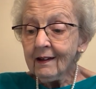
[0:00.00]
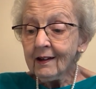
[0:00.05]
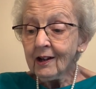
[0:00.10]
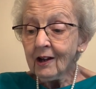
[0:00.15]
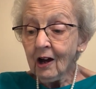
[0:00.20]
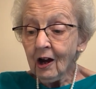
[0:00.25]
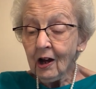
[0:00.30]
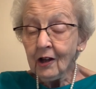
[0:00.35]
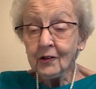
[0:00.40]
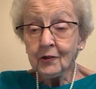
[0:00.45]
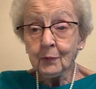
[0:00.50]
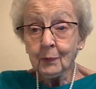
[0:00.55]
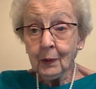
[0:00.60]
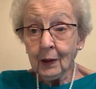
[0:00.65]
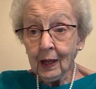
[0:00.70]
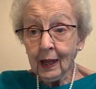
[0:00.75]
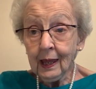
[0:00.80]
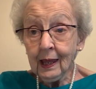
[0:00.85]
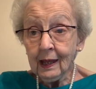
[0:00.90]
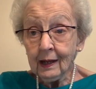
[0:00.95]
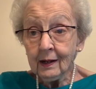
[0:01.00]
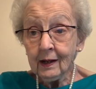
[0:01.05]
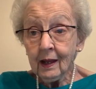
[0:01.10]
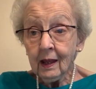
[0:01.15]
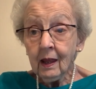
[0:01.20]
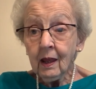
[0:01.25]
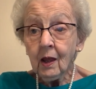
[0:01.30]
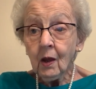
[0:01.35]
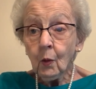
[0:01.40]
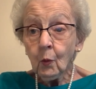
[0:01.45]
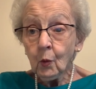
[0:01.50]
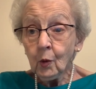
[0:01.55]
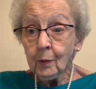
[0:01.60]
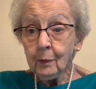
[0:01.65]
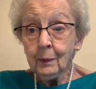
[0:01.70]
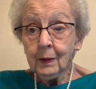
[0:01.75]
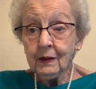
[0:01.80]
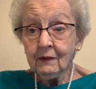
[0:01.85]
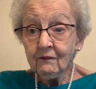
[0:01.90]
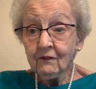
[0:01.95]
God's plan would
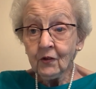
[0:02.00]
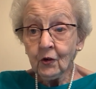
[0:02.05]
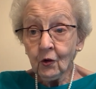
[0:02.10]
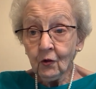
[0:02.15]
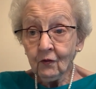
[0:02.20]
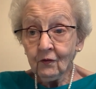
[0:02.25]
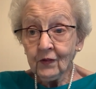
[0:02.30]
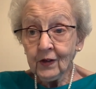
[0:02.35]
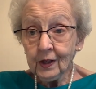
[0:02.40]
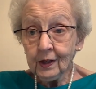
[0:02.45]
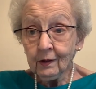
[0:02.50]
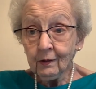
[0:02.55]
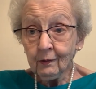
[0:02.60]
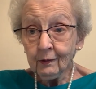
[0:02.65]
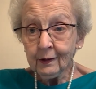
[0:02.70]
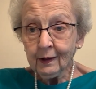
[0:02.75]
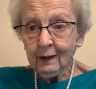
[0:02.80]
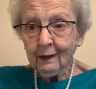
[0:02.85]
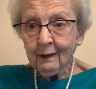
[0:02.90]
be fulfilled,